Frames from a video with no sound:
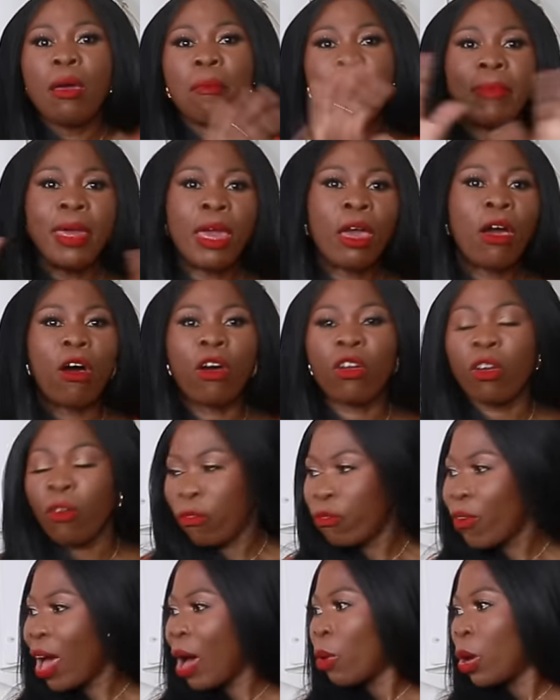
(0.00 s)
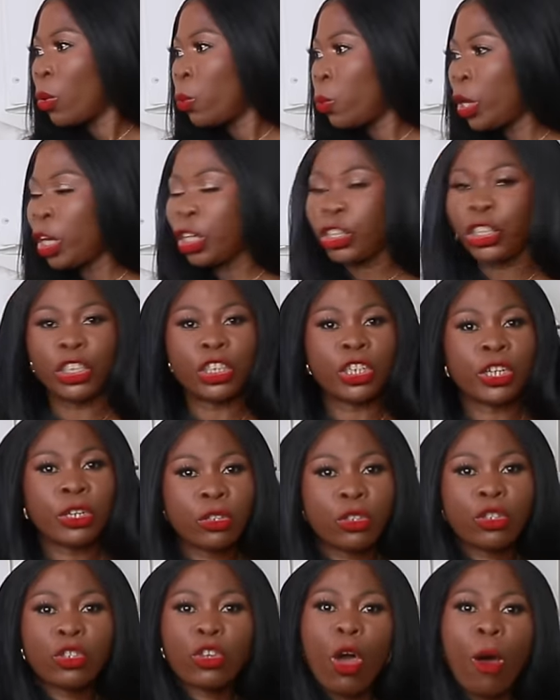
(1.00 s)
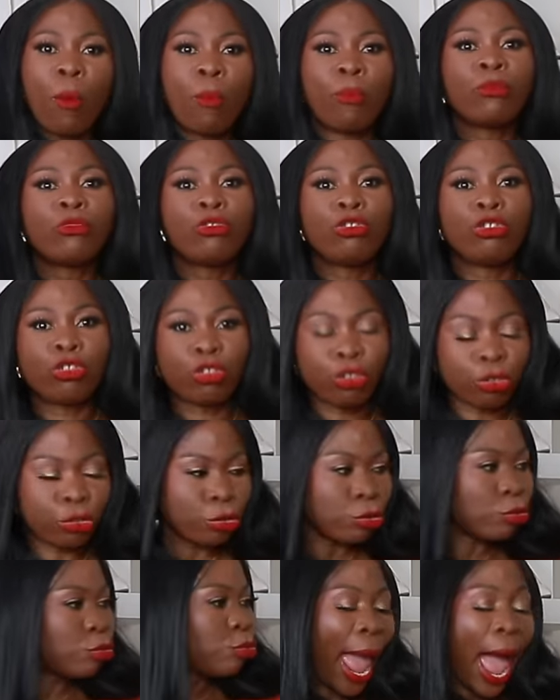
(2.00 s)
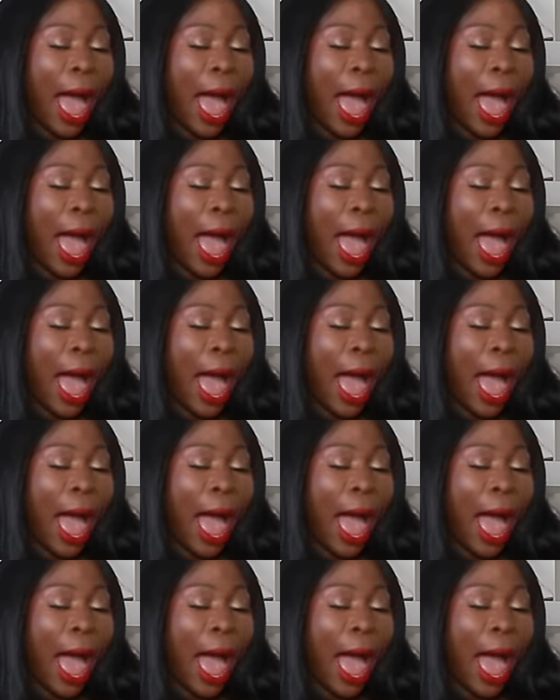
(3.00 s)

May all of our wishes come true.